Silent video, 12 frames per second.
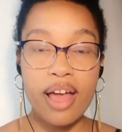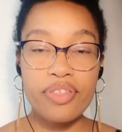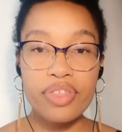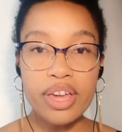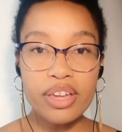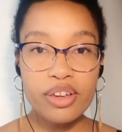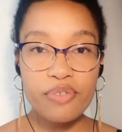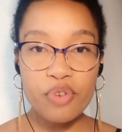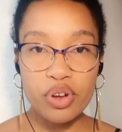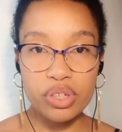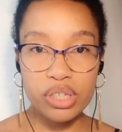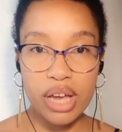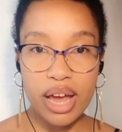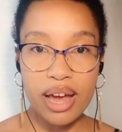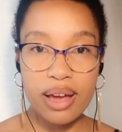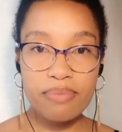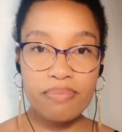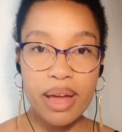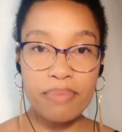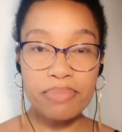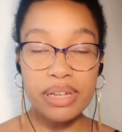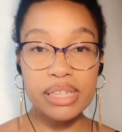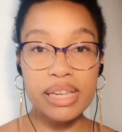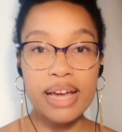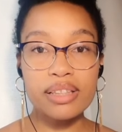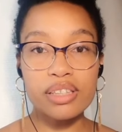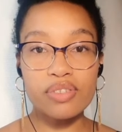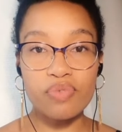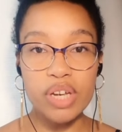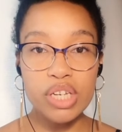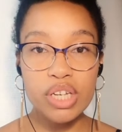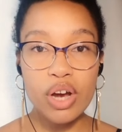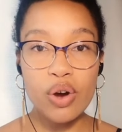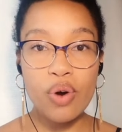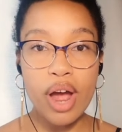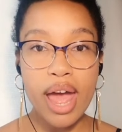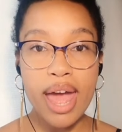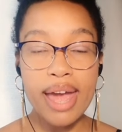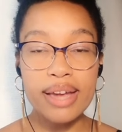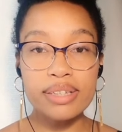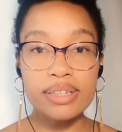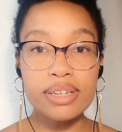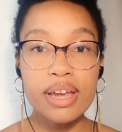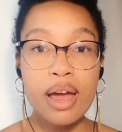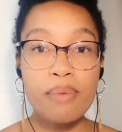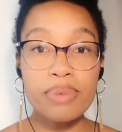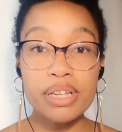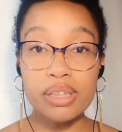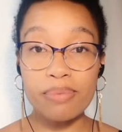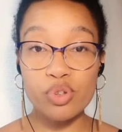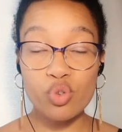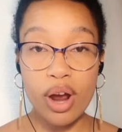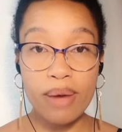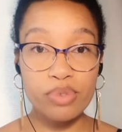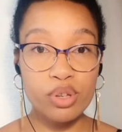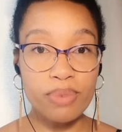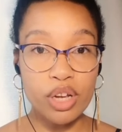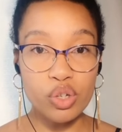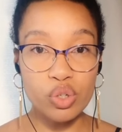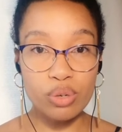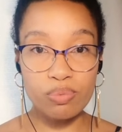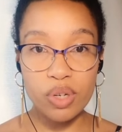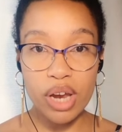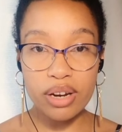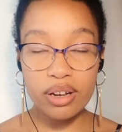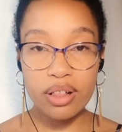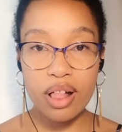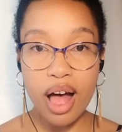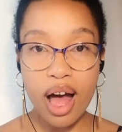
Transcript: Thank you for your time, and please like this video and please subscribe to my YouTube channel.